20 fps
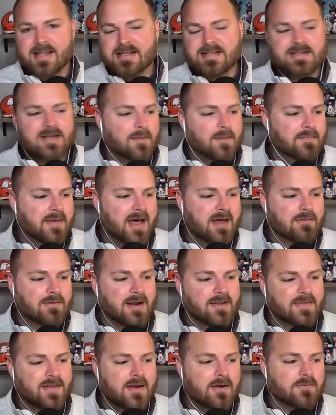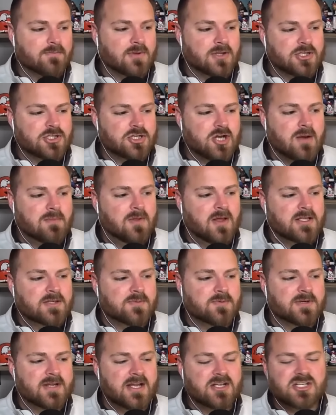That's not bad right there. Plus job loss
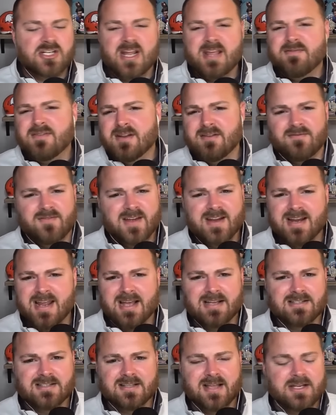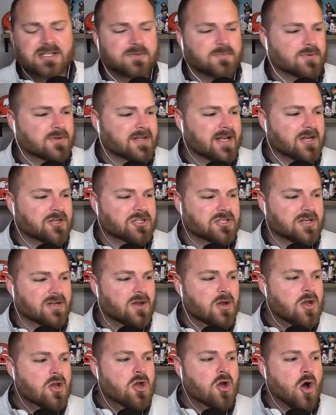protection, even event cancellation protection
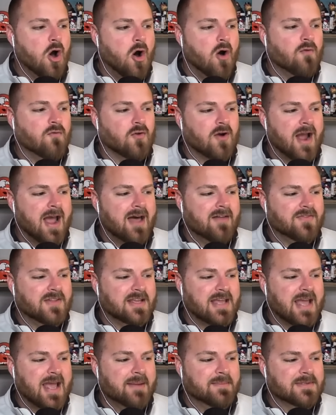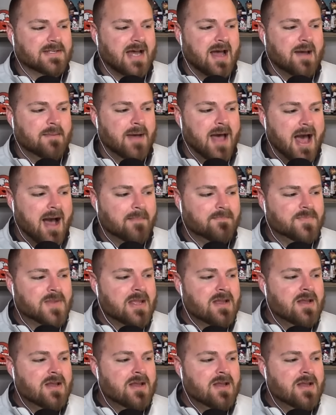over at the Game Time app.